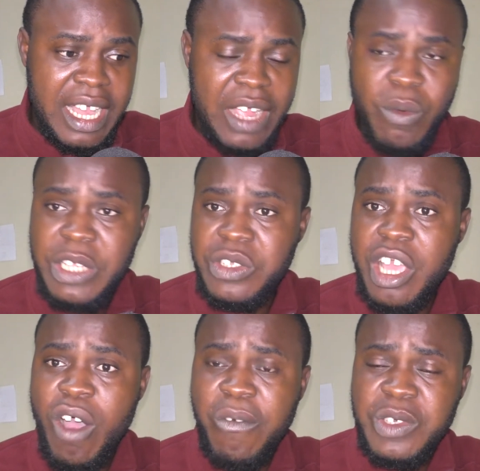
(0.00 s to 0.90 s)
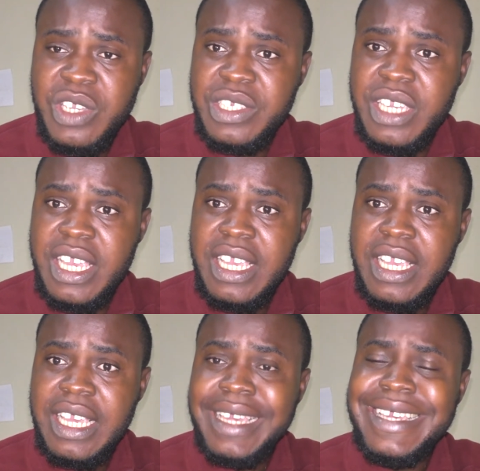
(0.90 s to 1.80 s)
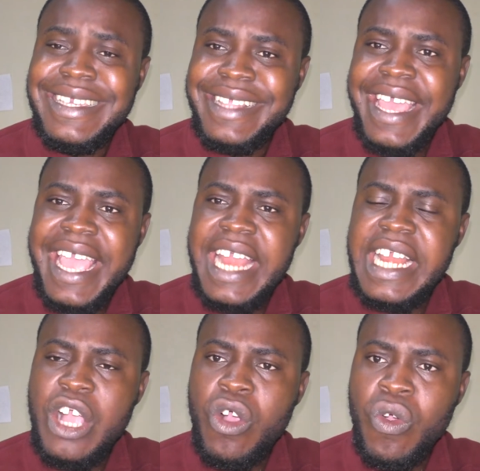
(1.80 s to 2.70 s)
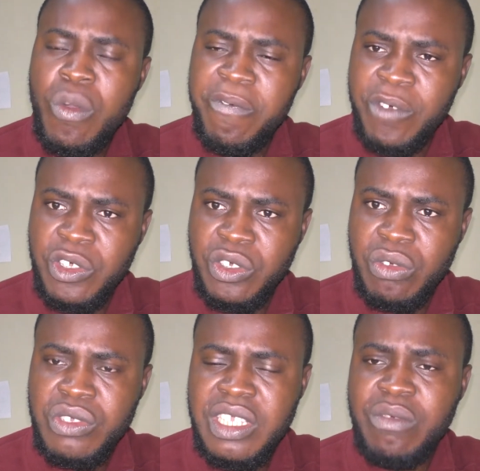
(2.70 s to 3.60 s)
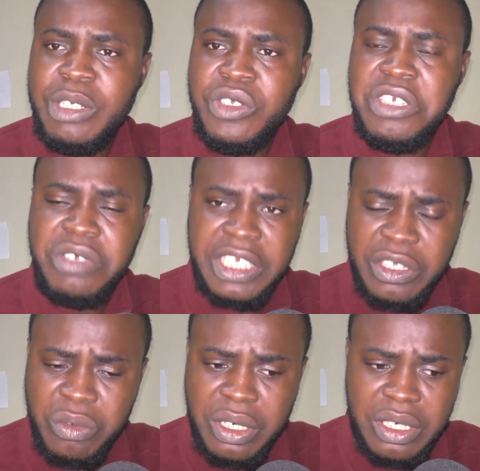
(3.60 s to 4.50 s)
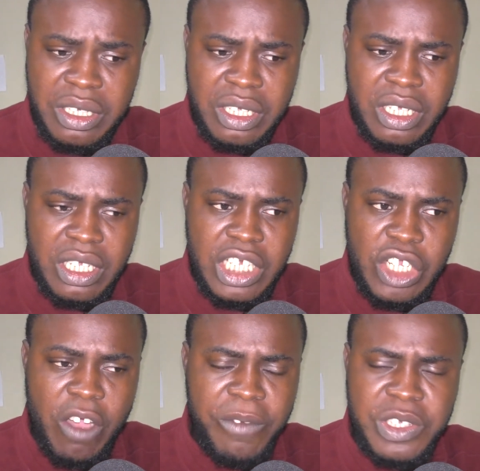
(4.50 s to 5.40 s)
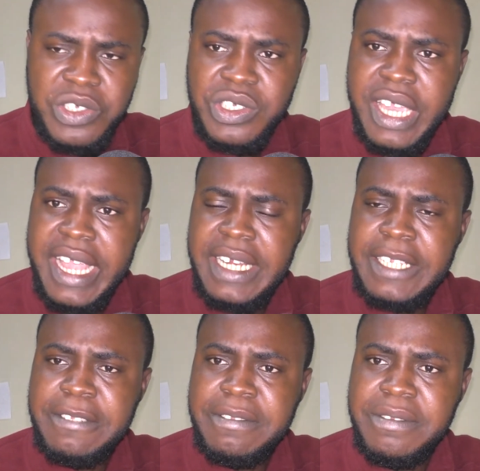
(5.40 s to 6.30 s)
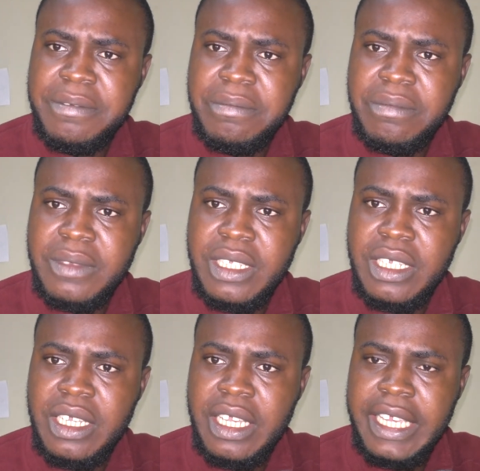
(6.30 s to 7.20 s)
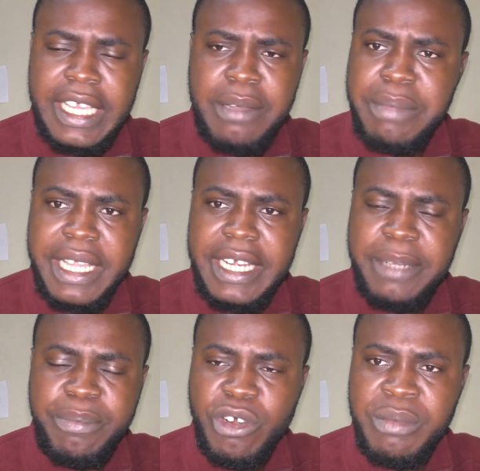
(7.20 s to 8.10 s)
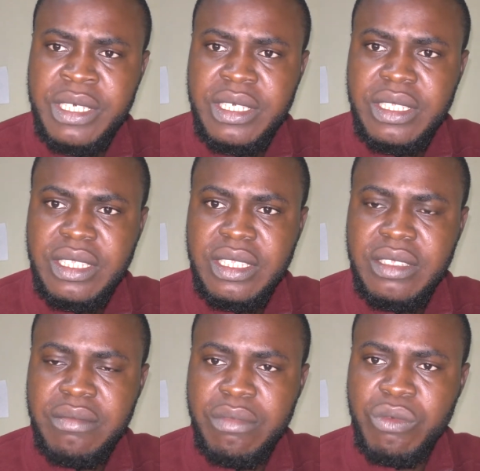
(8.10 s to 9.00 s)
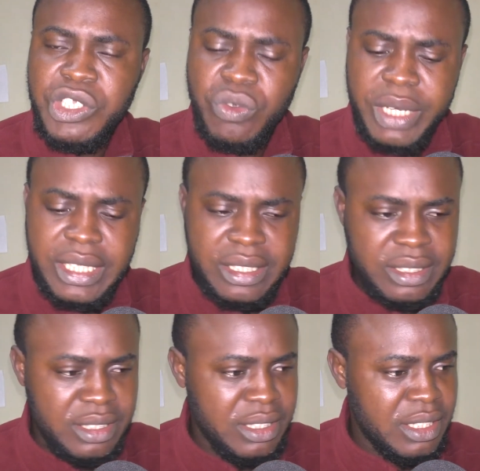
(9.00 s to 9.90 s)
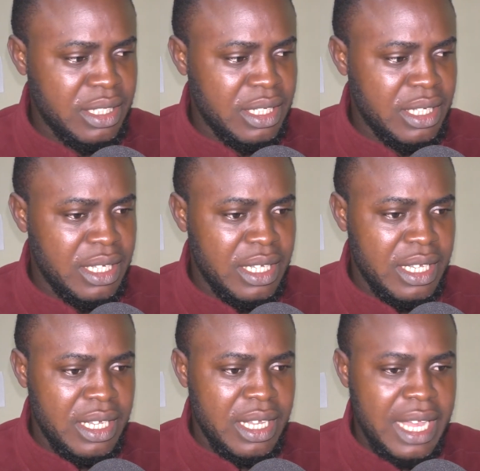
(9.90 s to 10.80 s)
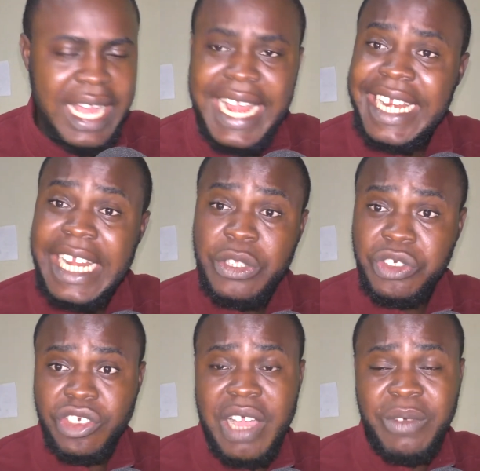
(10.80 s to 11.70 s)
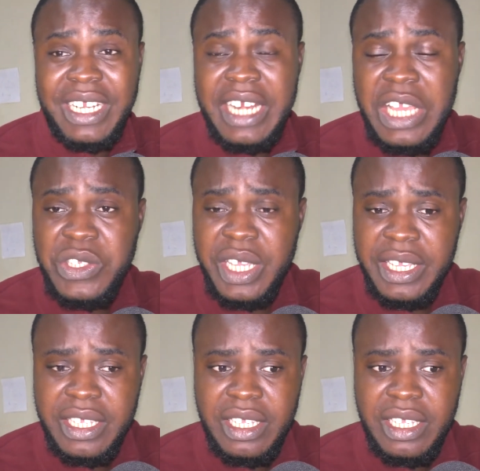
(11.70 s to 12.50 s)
I went to the officer and said, is there any hope for those that will be doing renewal? The officer said, he can't make any promise, but we should wait. And I needed to travel the next day.